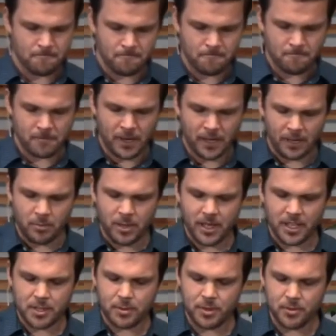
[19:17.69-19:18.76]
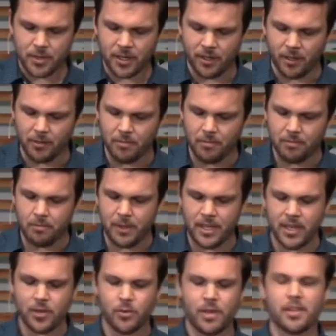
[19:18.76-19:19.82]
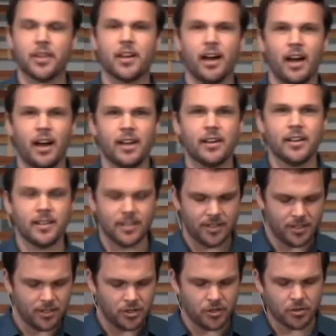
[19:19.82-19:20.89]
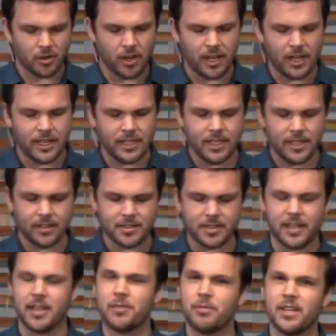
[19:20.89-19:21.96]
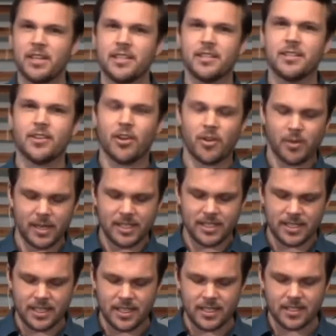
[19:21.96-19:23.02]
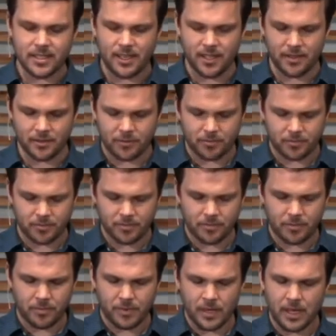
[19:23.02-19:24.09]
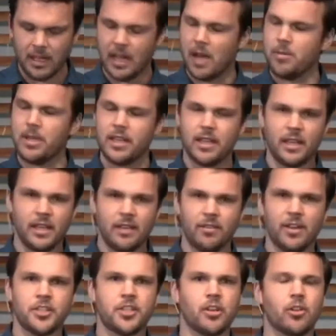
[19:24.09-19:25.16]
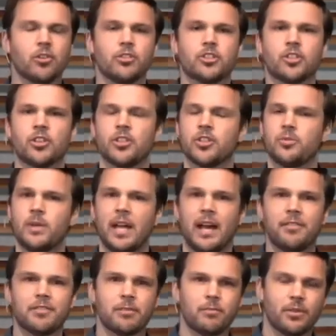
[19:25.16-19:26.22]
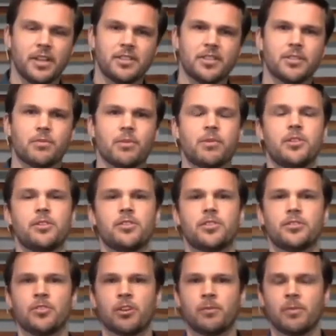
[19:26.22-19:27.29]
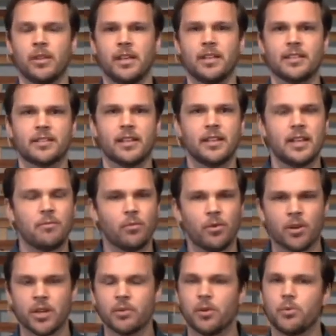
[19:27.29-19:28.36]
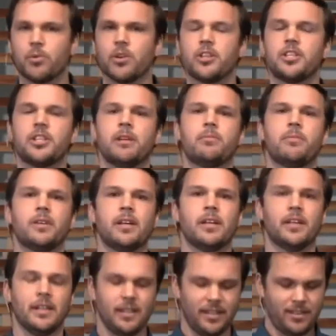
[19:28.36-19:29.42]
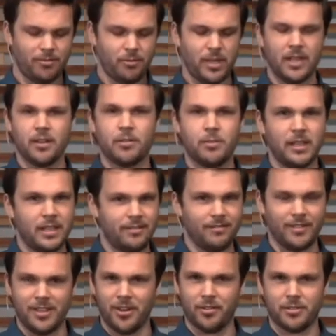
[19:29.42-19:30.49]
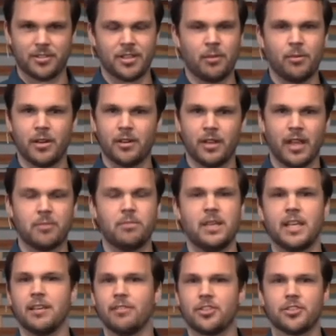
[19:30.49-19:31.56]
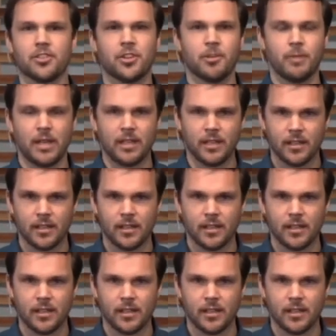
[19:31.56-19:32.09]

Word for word: I mean, let's be real. Being with God, drawing near to Him, isn't always easy. I mean, the evangelical church, we have some places where we do this normally. On a Sunday morning, we'll worship. We hear me, you know, someone like me give a sermon.